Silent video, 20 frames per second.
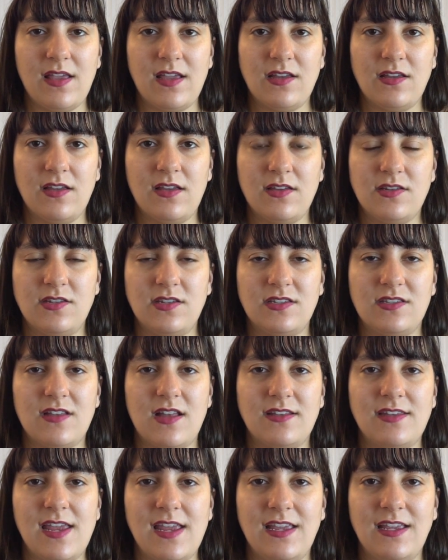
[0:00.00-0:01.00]
like she's
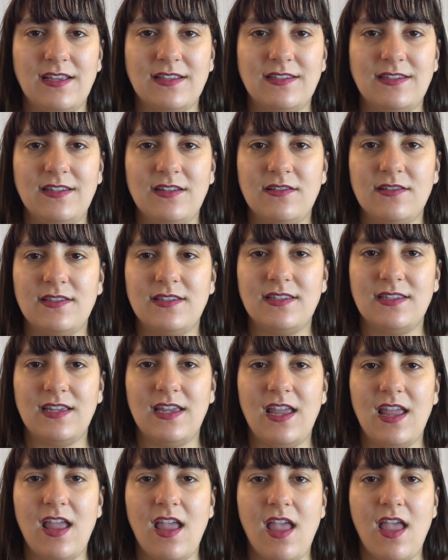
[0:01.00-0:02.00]
not taking it
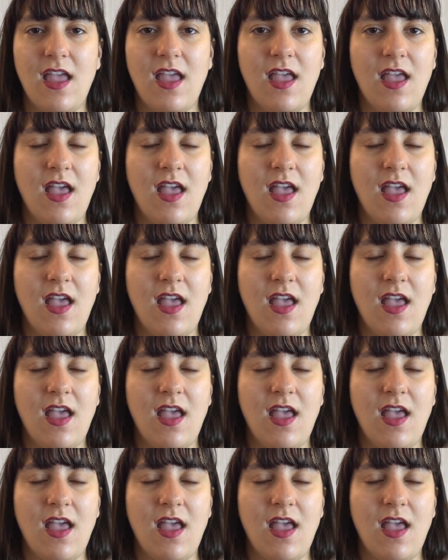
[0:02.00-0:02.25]
seriously.